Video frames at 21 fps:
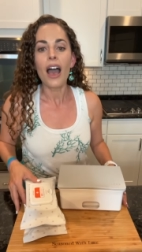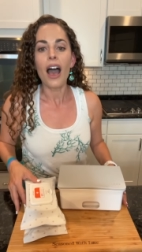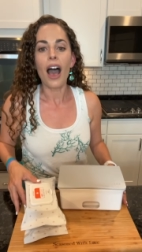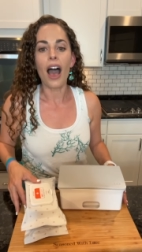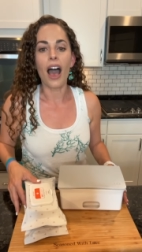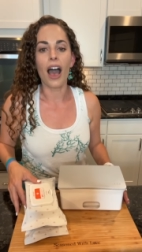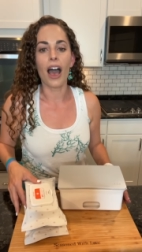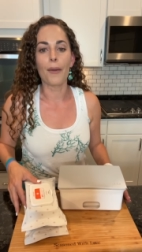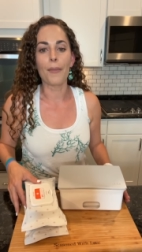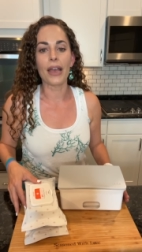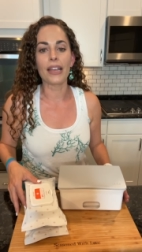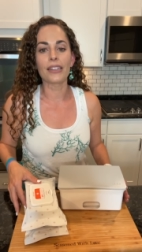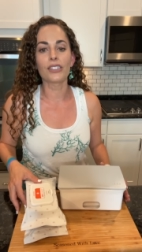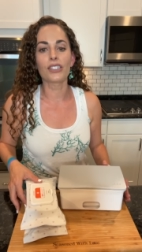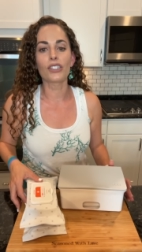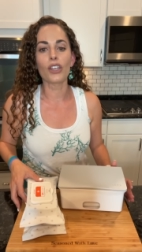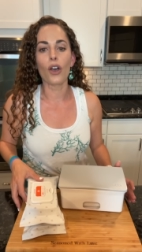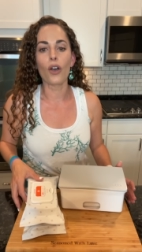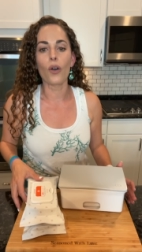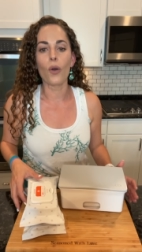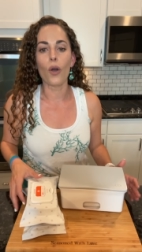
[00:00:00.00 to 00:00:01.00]
And
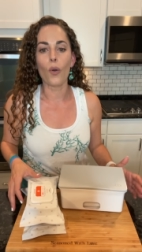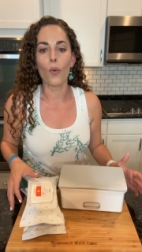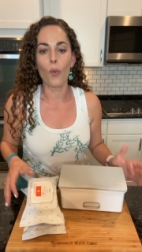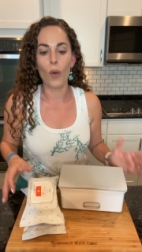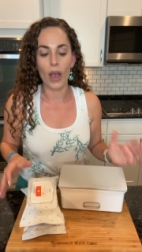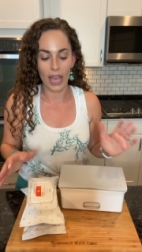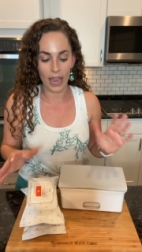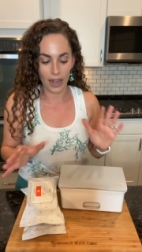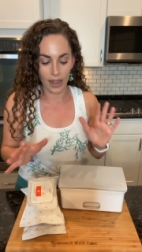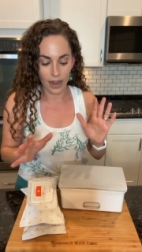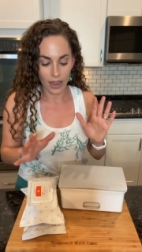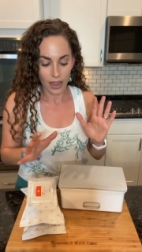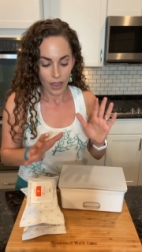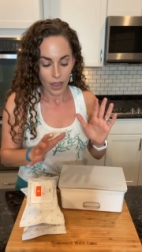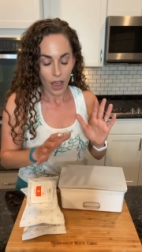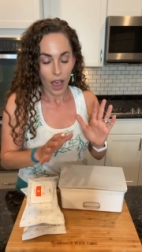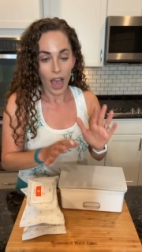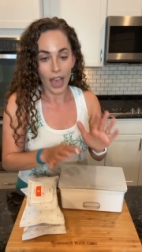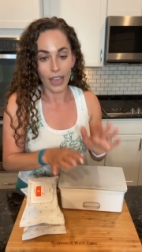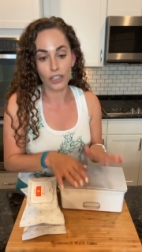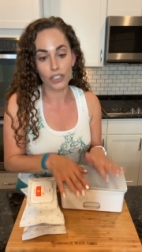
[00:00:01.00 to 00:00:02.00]
so when
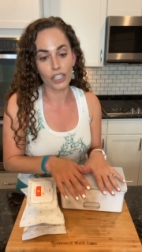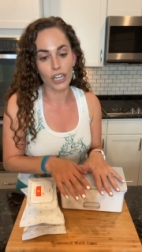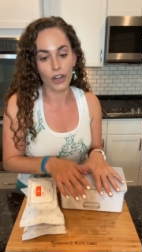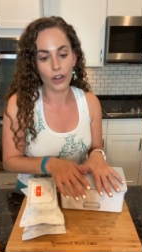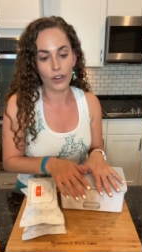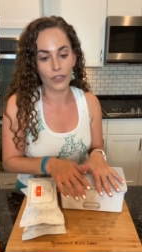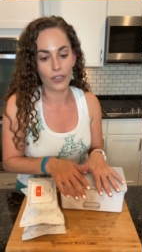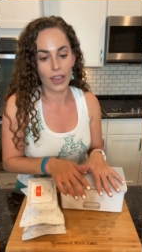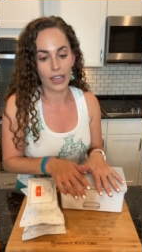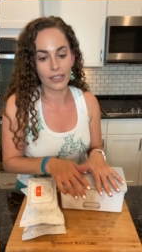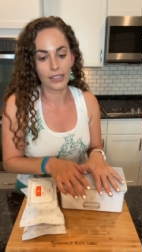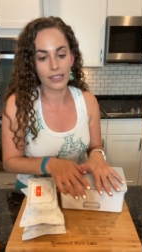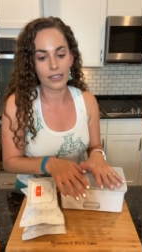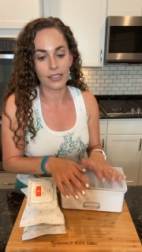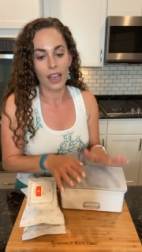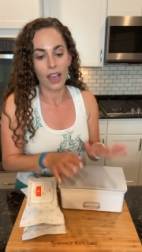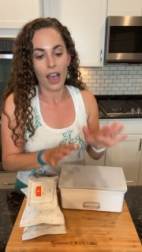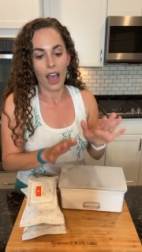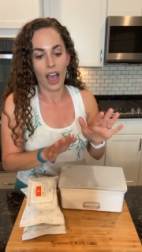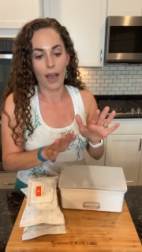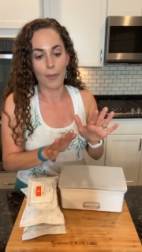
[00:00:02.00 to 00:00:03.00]
I shared this,
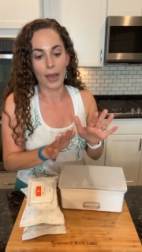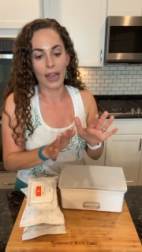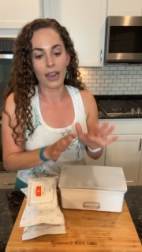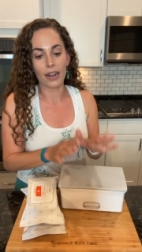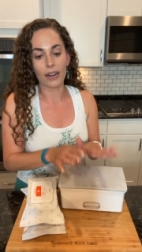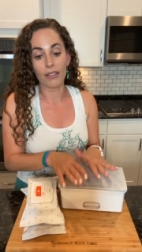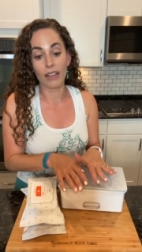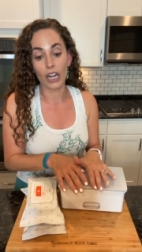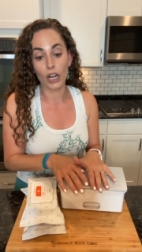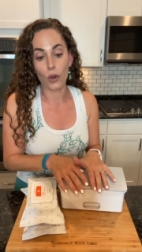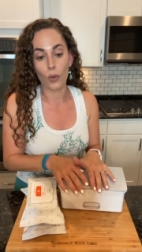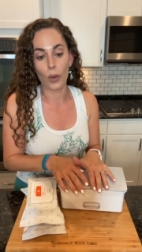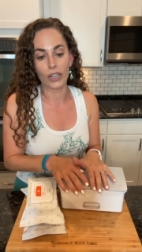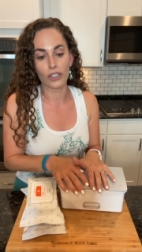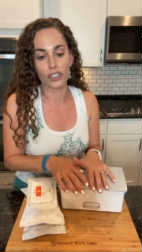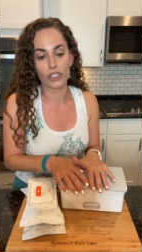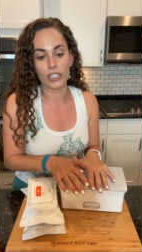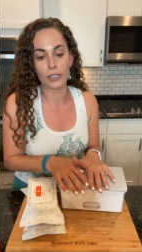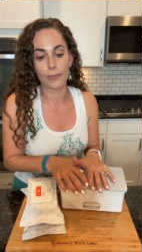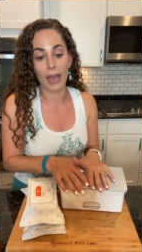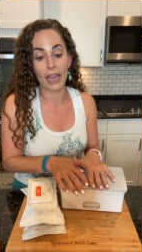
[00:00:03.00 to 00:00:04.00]
I got a lot of
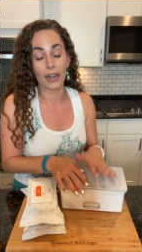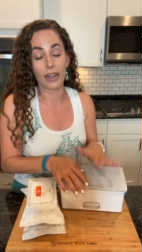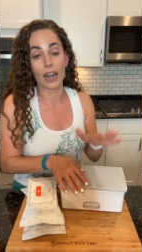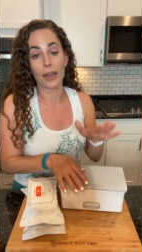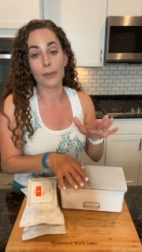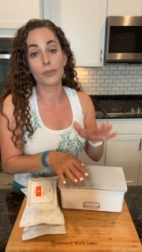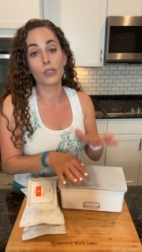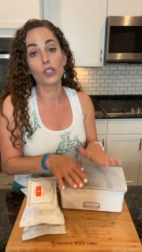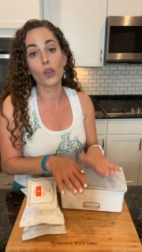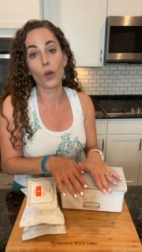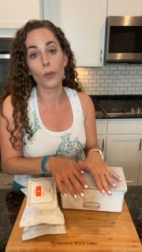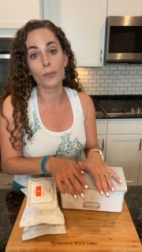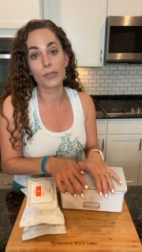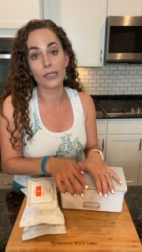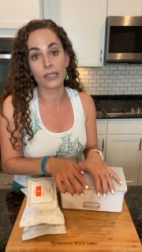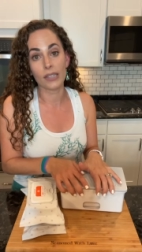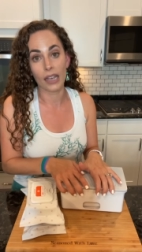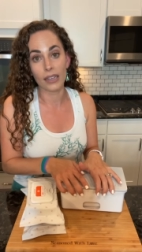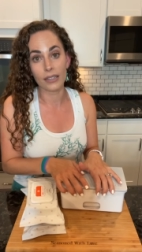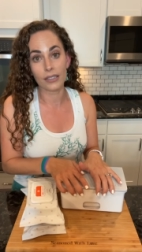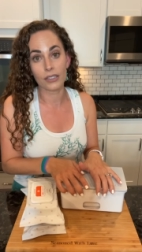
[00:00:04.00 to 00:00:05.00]
questions about it, and I'm so
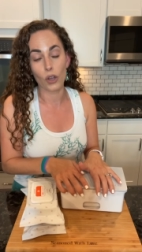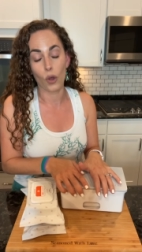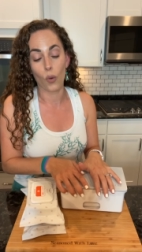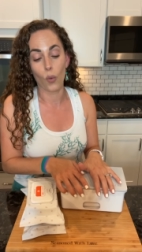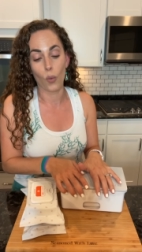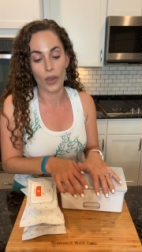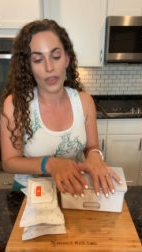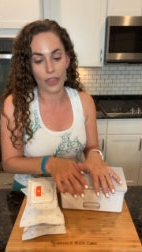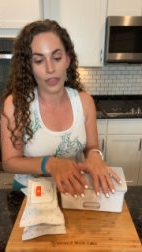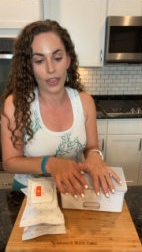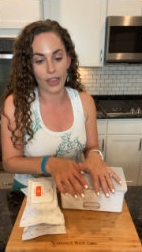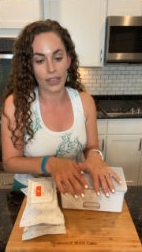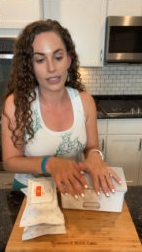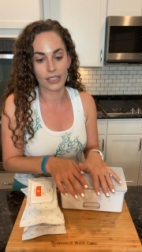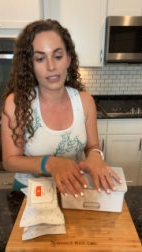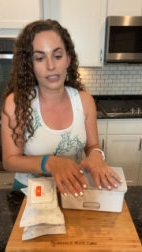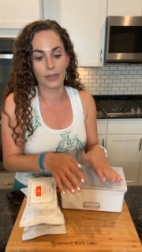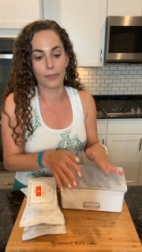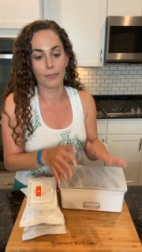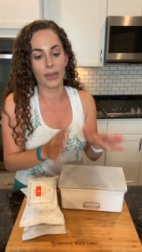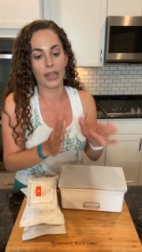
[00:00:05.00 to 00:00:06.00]
obsessed with
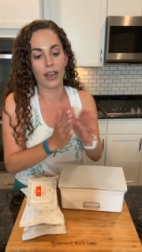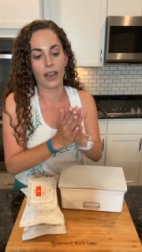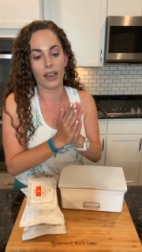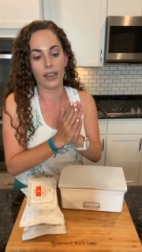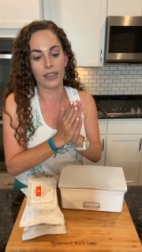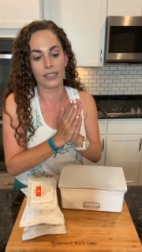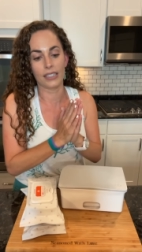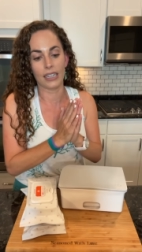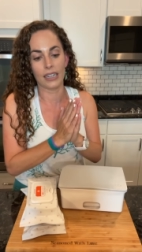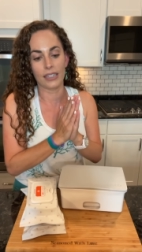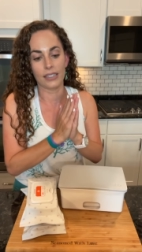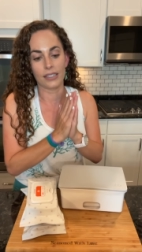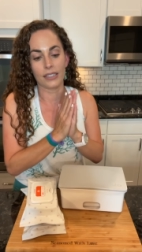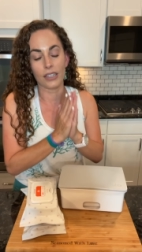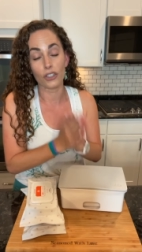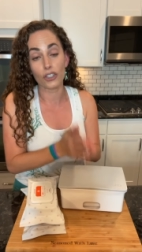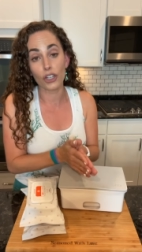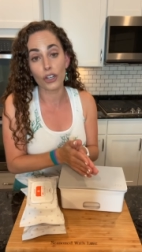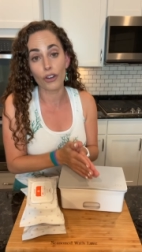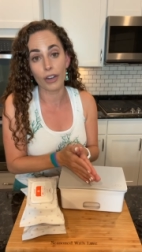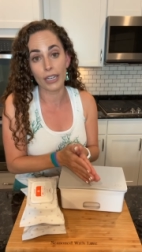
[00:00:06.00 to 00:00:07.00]
this because it is such
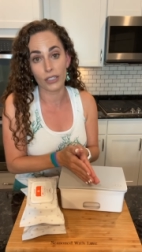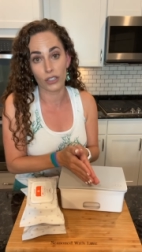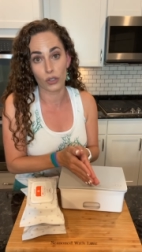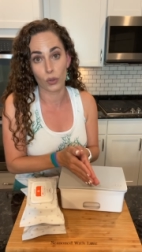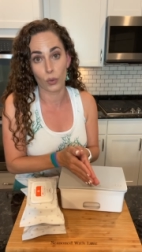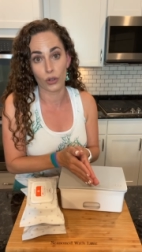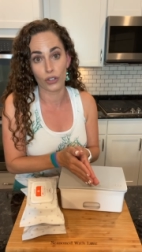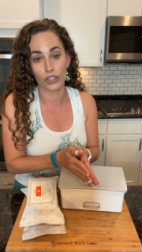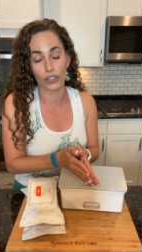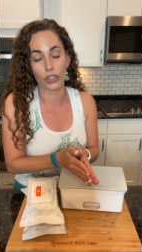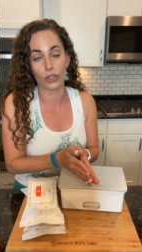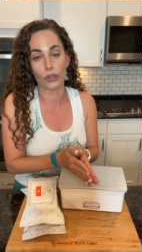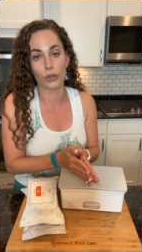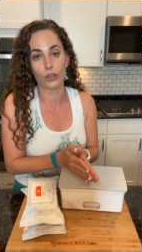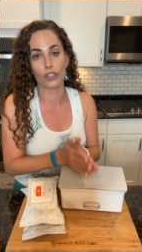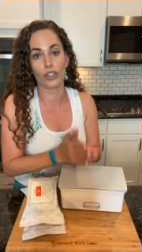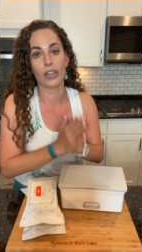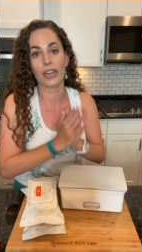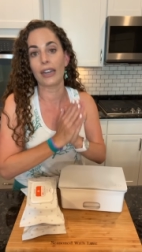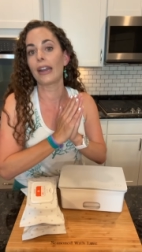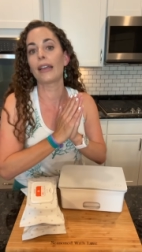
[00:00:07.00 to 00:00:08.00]
a great storage
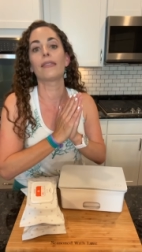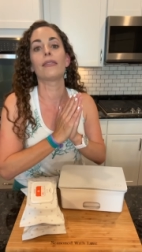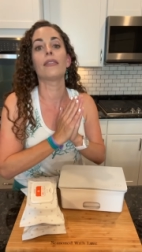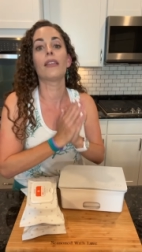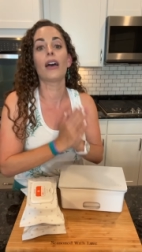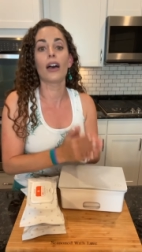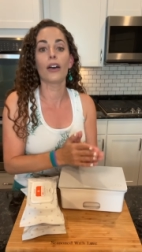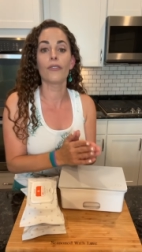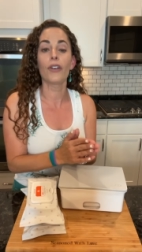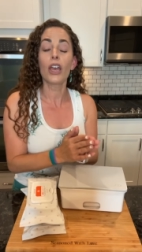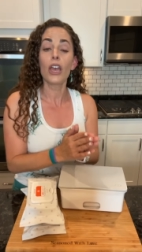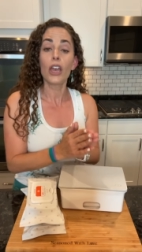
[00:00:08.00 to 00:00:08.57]
solution, and I love